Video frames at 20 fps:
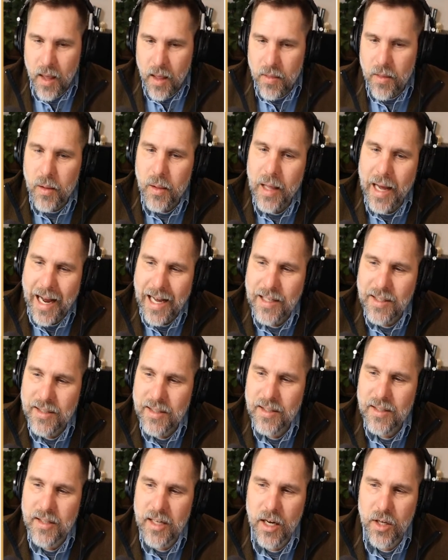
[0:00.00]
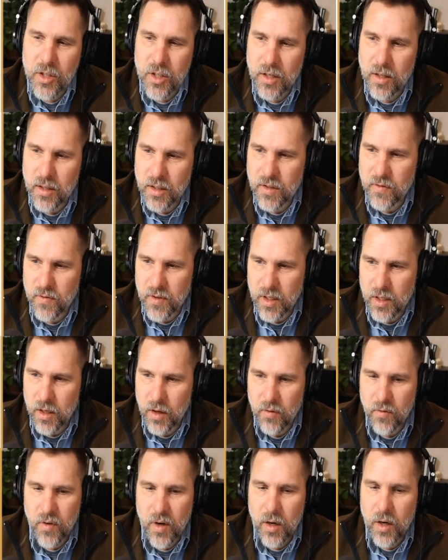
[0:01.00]
The last section of this
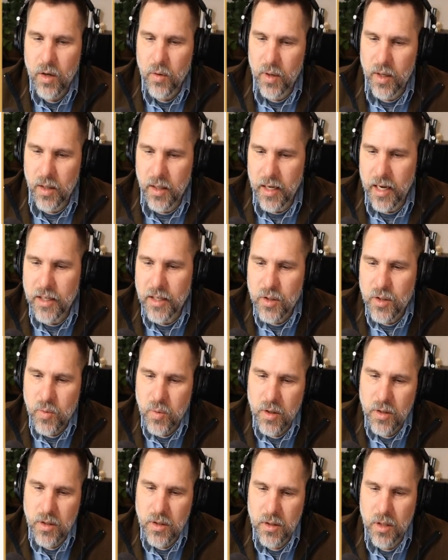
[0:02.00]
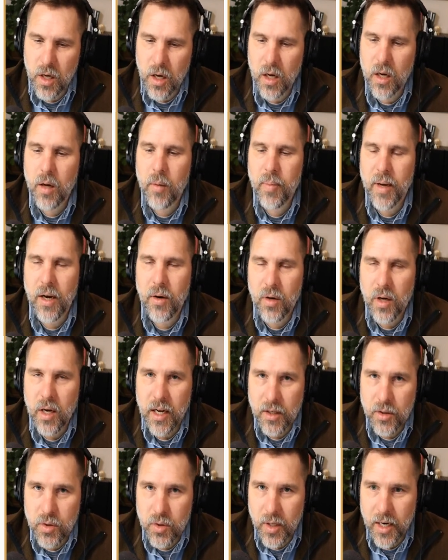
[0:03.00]
video, very quickly, I just wanted to talk about
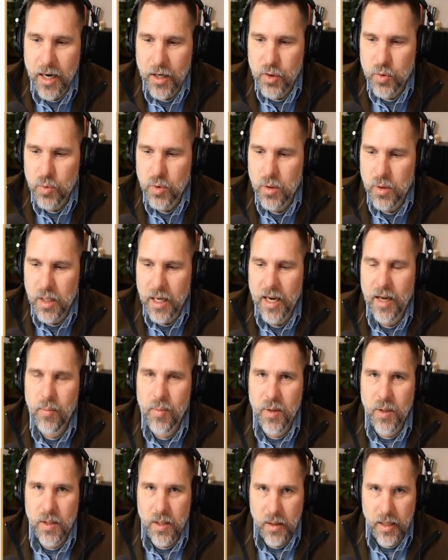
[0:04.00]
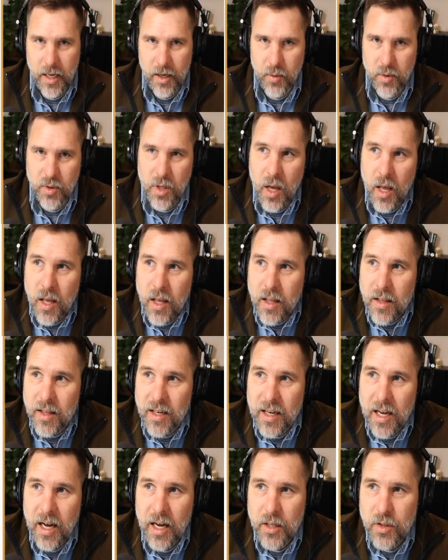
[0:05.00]
contractual liability language. The
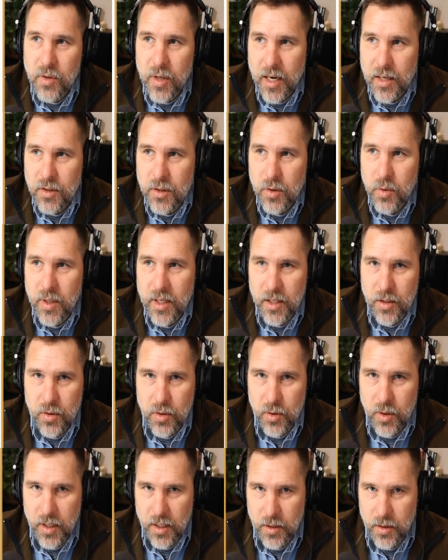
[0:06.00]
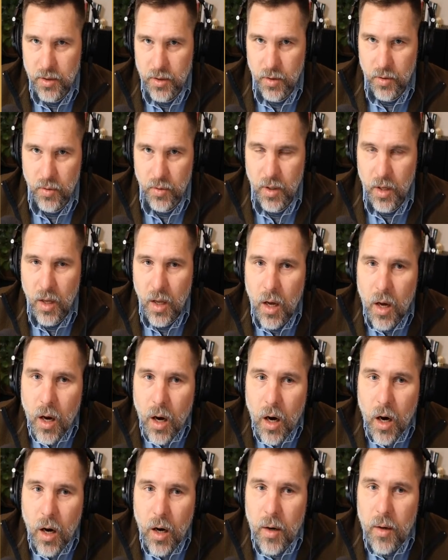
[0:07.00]
contracts you enter into
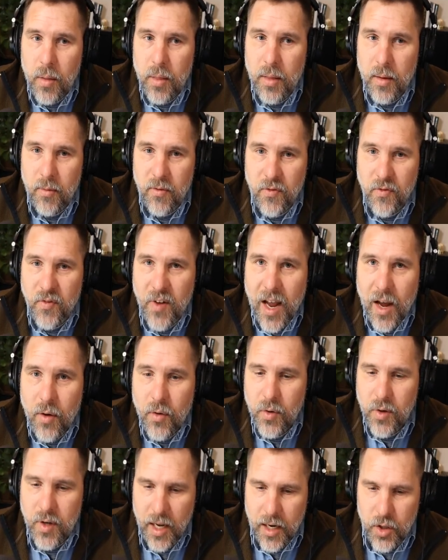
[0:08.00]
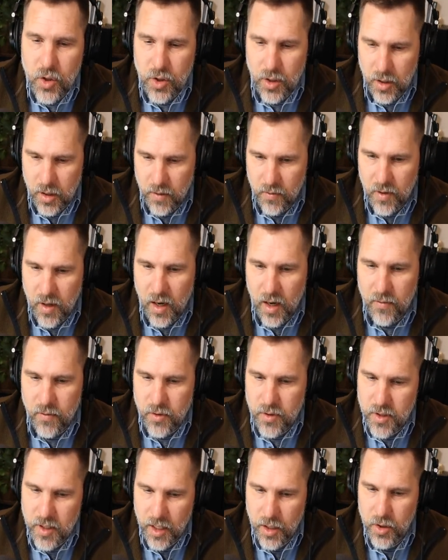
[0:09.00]
are the foundation of
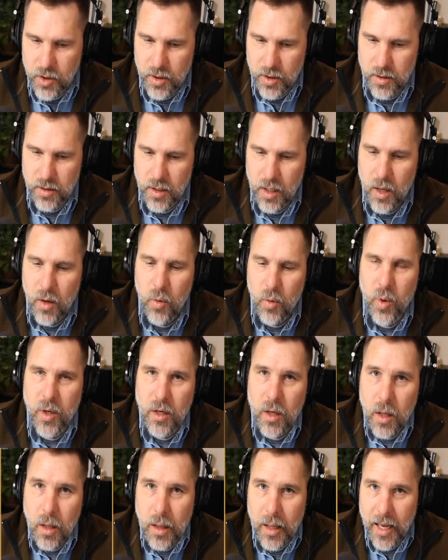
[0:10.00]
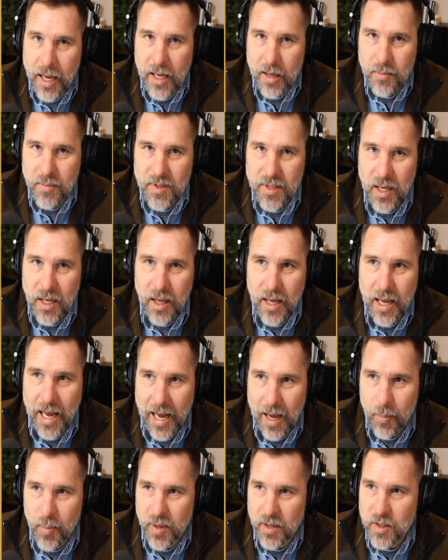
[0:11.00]
conversations when claims
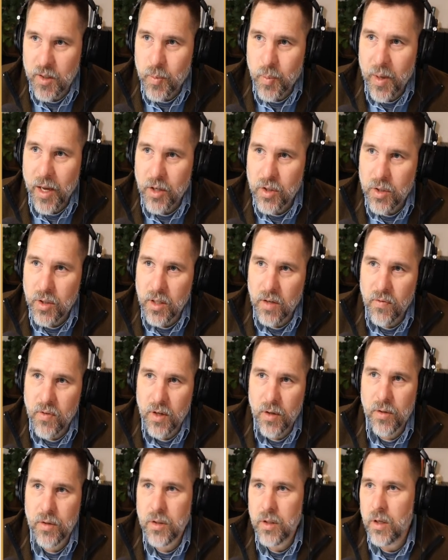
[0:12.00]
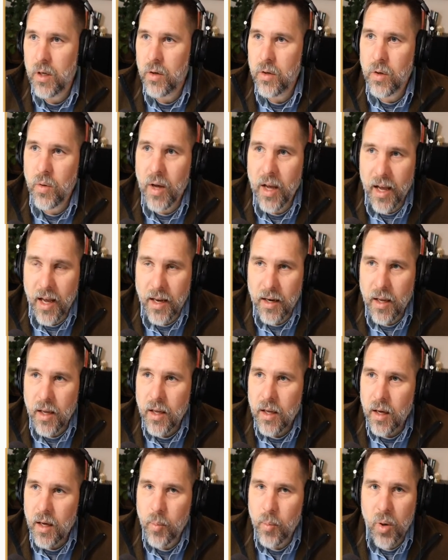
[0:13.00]
happen, especially if there's, you had
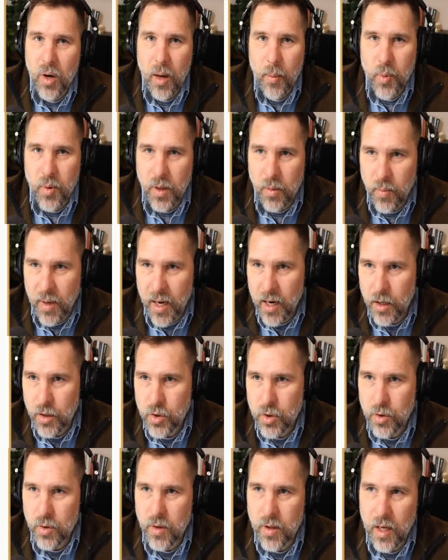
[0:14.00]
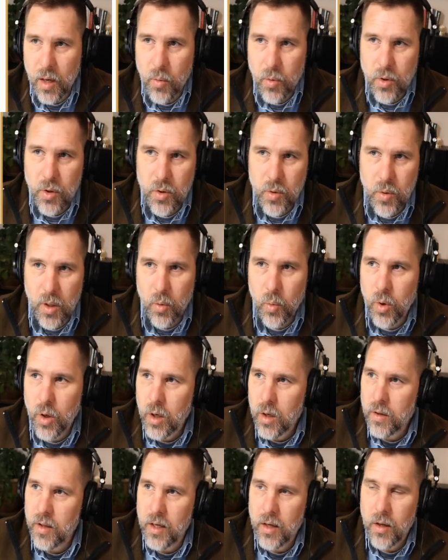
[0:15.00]
a property manager, they were doing
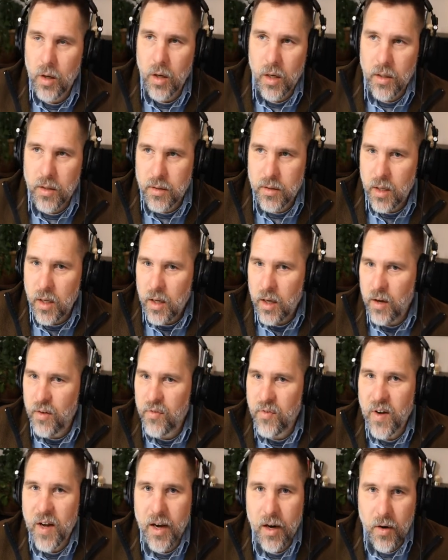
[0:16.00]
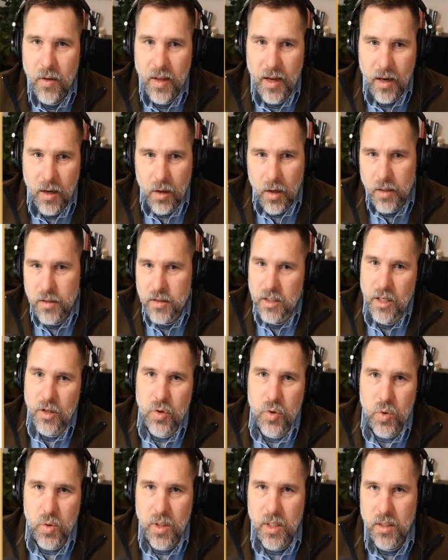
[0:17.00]
work, they caused a fire, that caused
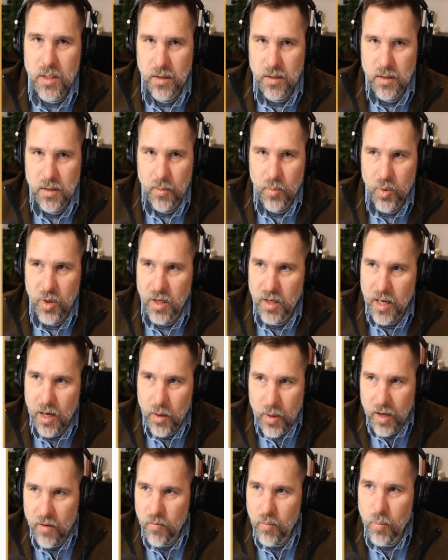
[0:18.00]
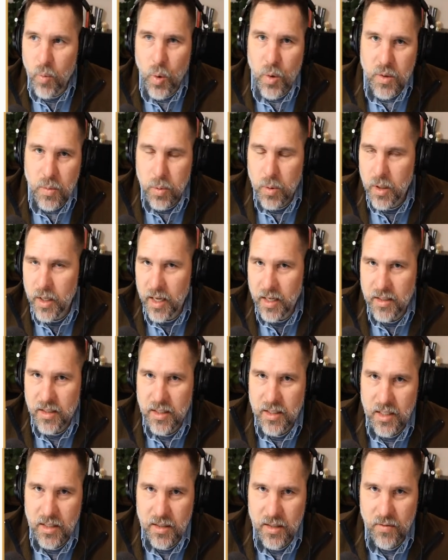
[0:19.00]
injury to someone. Now we have multiple
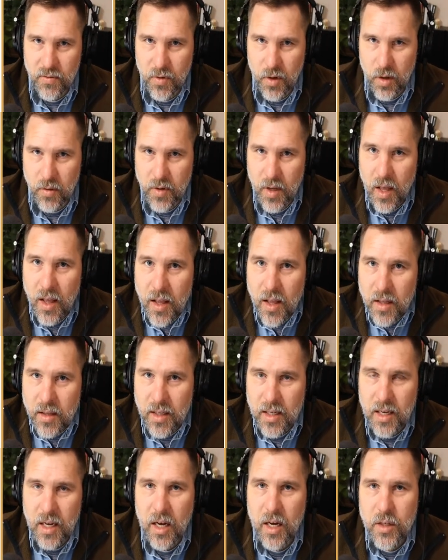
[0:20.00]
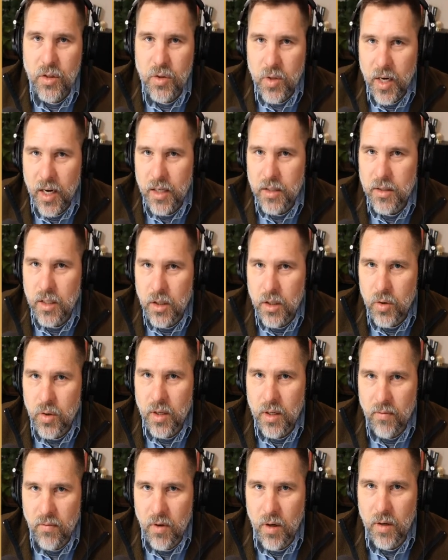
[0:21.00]
entities involved. The contracts that you
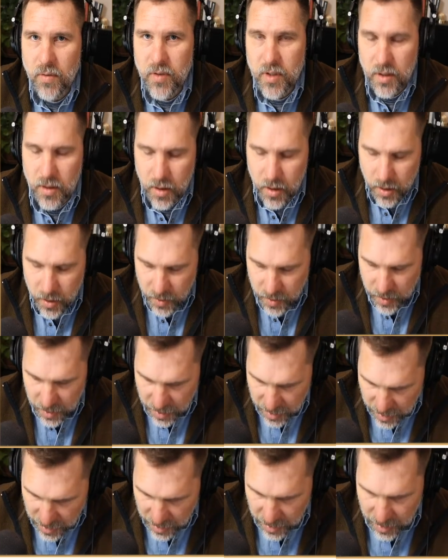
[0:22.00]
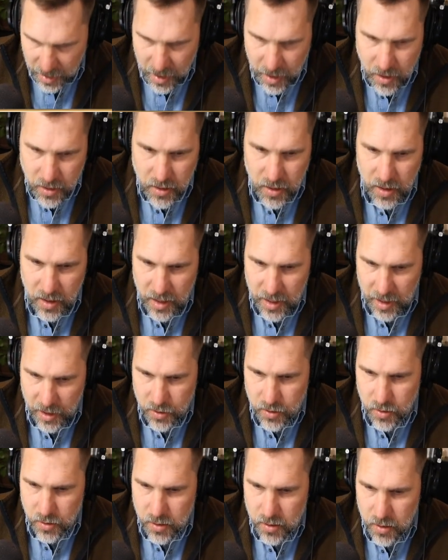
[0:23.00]
get involved in are the key to the
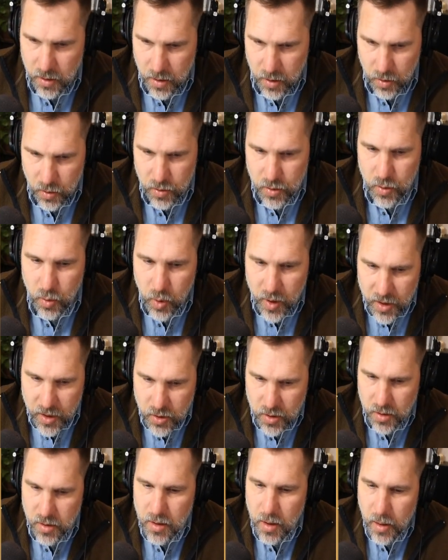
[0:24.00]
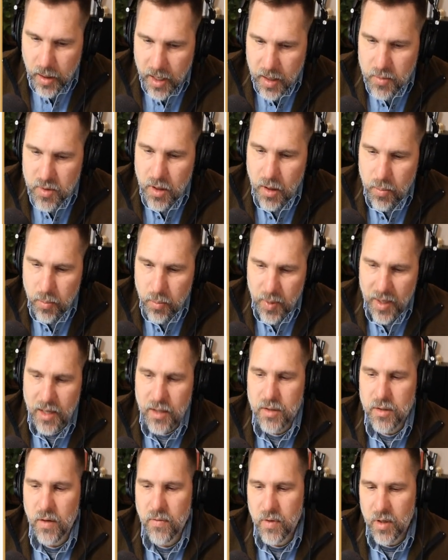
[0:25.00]
answers to those questions. Claims are
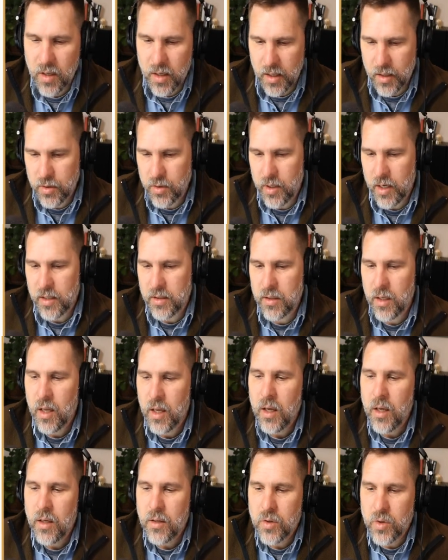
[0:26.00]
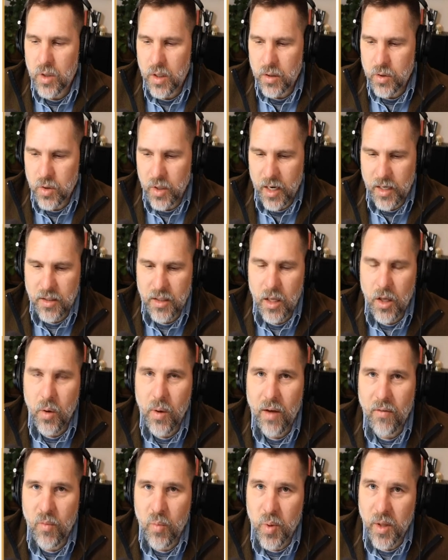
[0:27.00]
based off the contracts that you
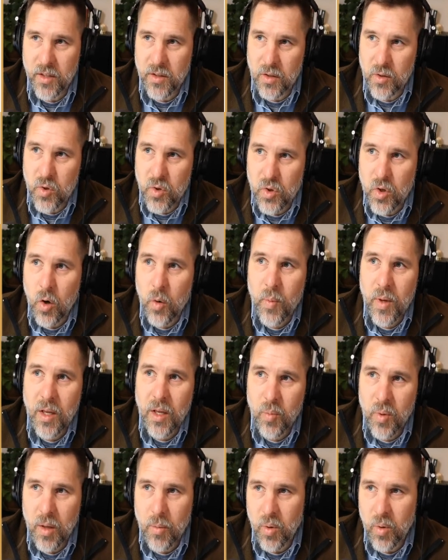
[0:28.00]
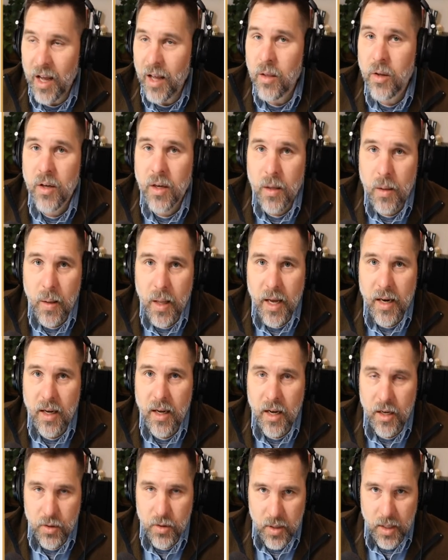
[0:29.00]
have in place. And so many people, I look at a lot of
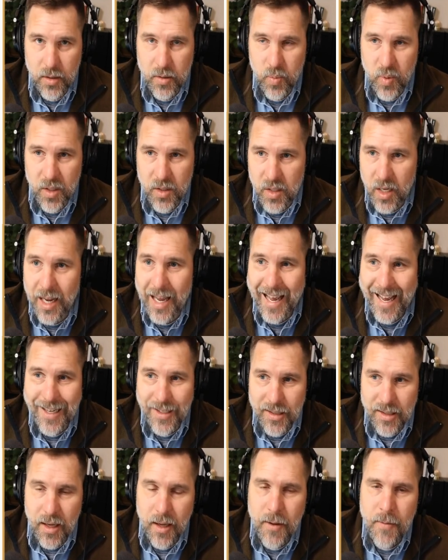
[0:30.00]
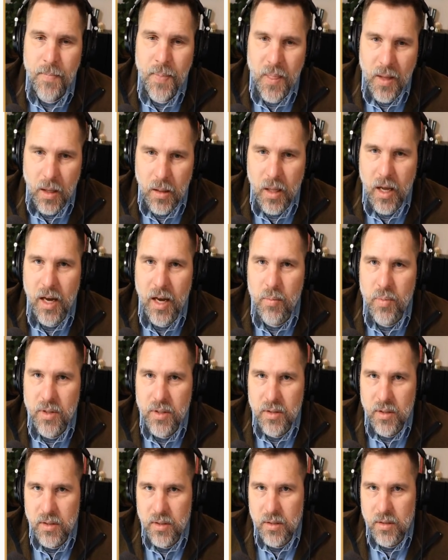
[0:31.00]
contracts because I ask a lot of
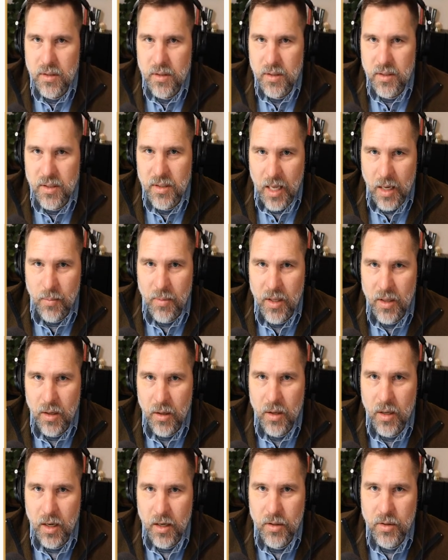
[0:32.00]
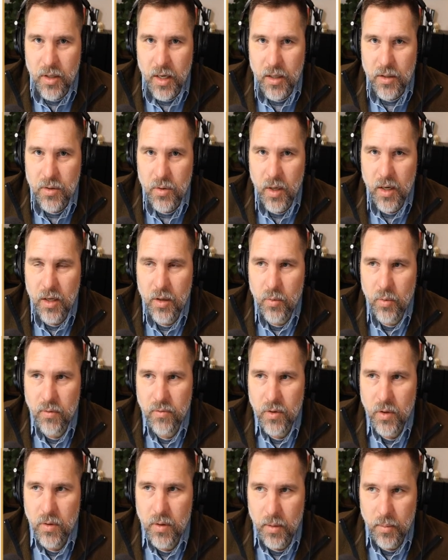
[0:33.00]
businesses to send me their contracts so I can
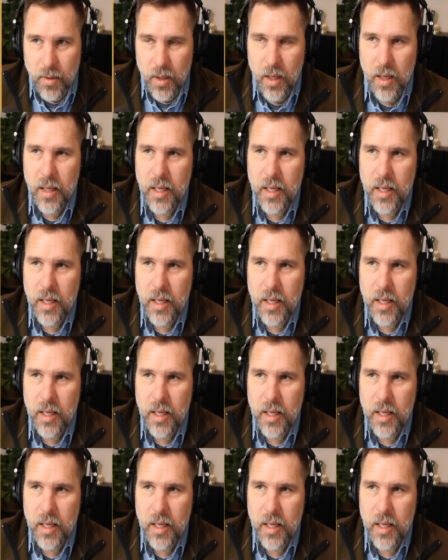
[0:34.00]
review them.